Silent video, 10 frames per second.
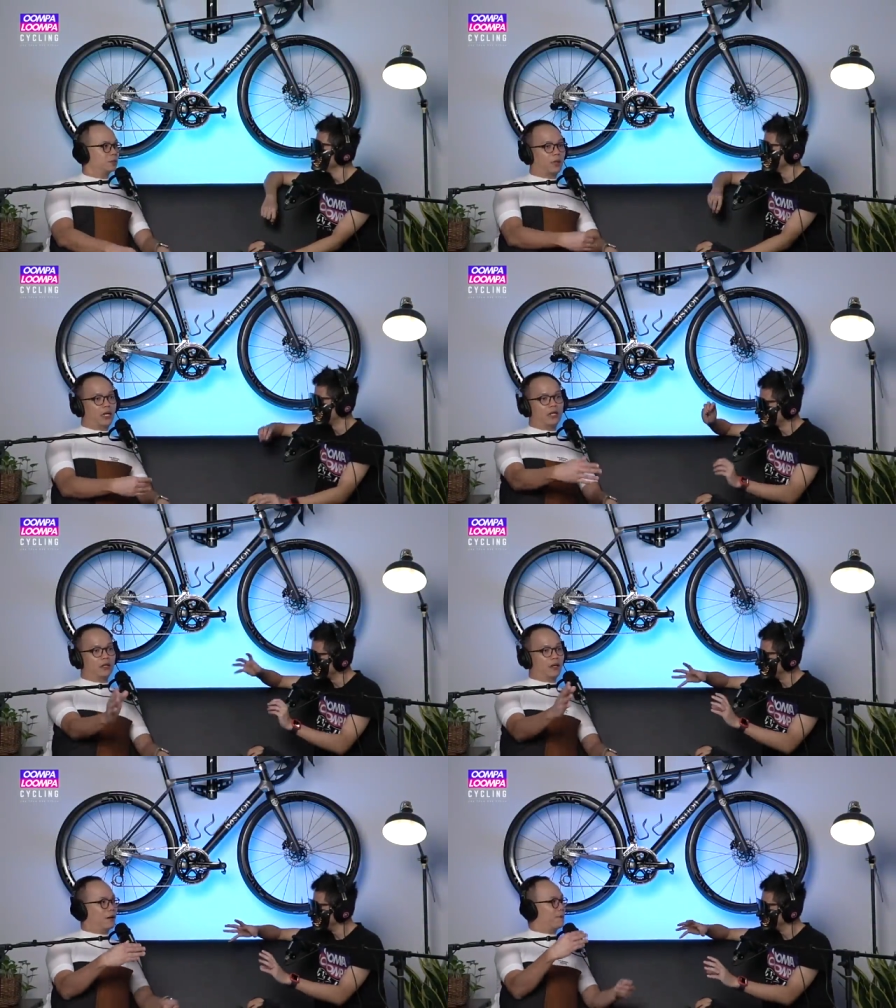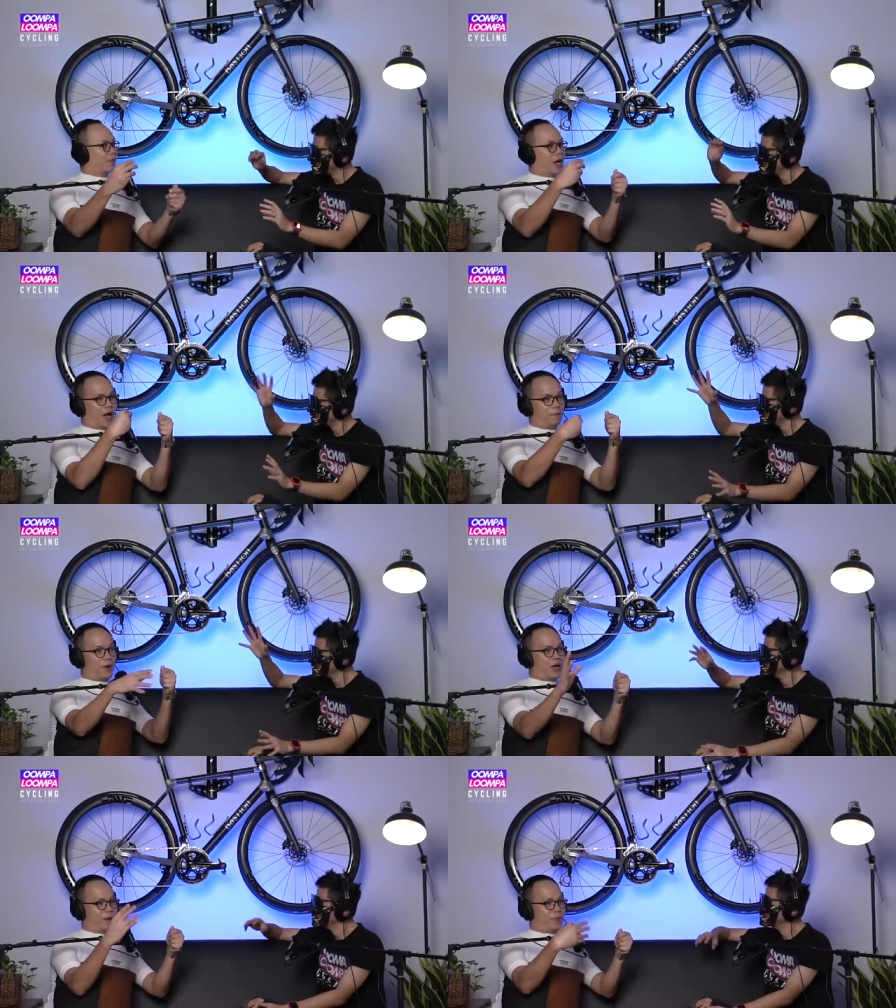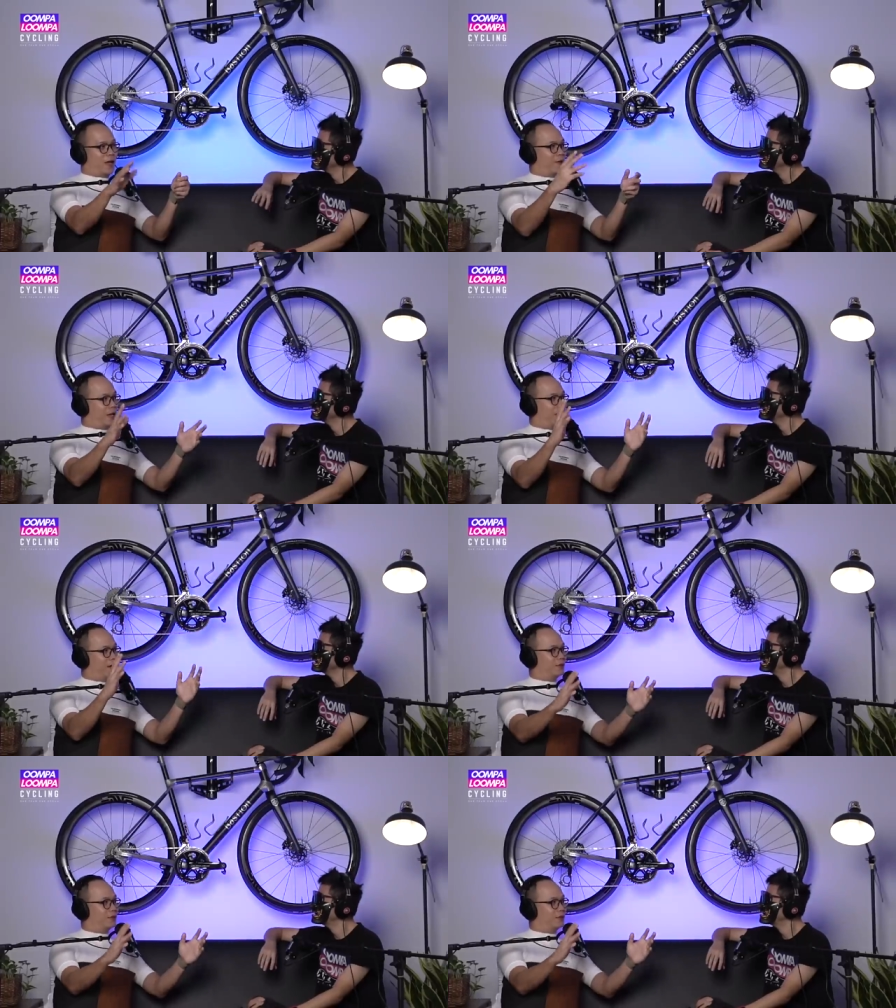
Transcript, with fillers: You pay. drop everything. I pay pay pay.